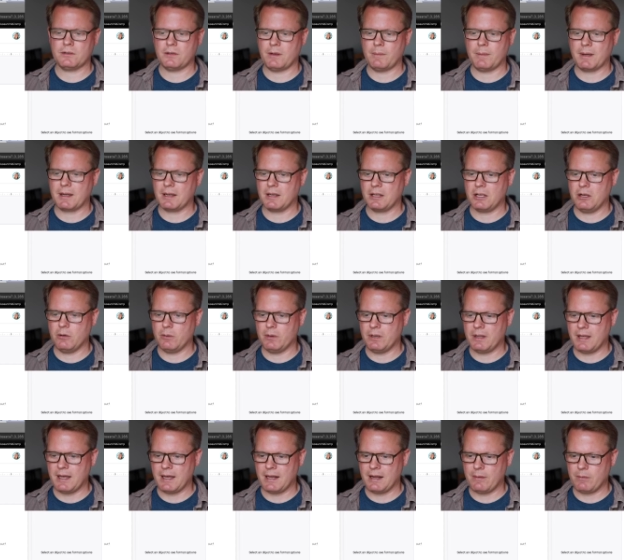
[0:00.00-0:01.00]
So I'm not going to go into
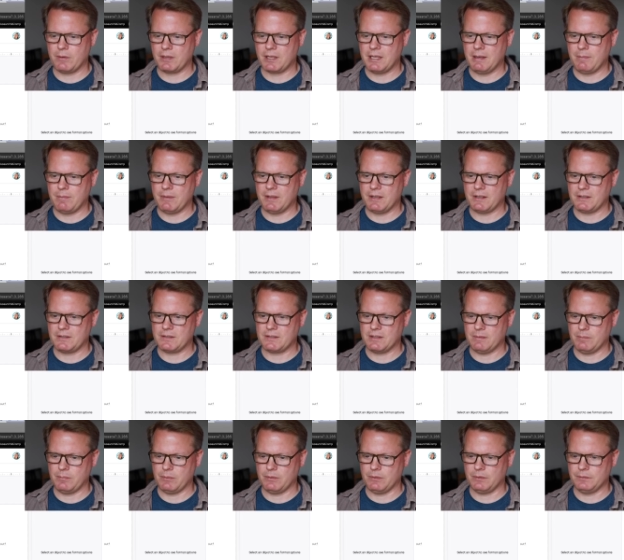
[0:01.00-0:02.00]
that. I want to keep things
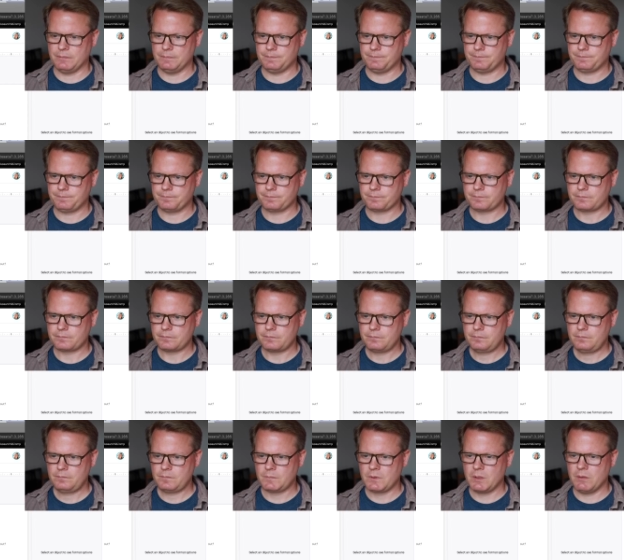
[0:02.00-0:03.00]
simple.
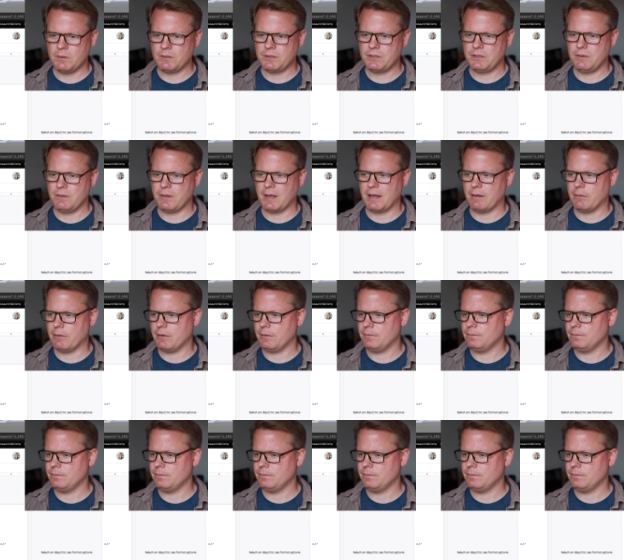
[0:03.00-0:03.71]
Let's do that